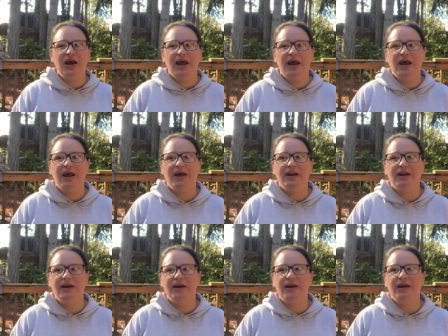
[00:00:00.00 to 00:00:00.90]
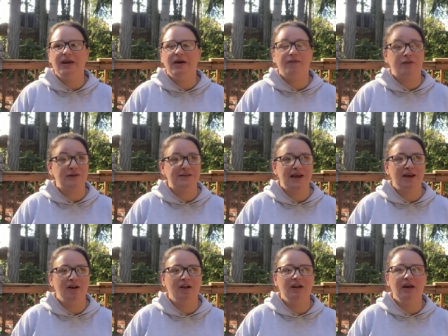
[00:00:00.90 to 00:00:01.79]
and it for
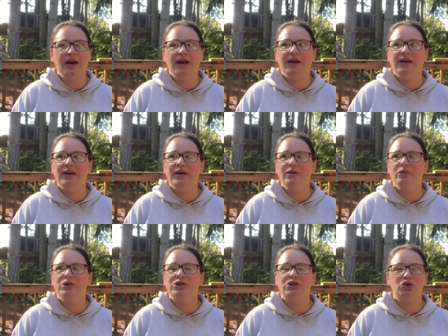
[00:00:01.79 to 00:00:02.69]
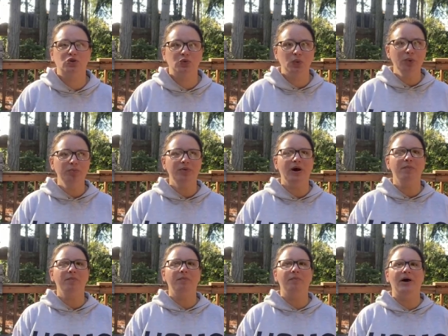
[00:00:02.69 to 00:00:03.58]
sale and it was swooped
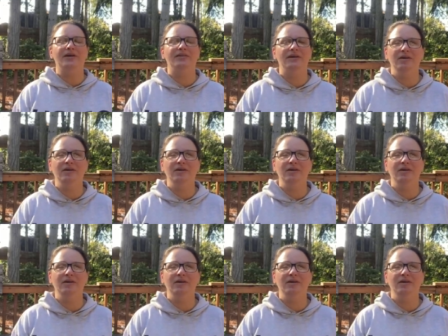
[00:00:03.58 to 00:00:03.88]
up by the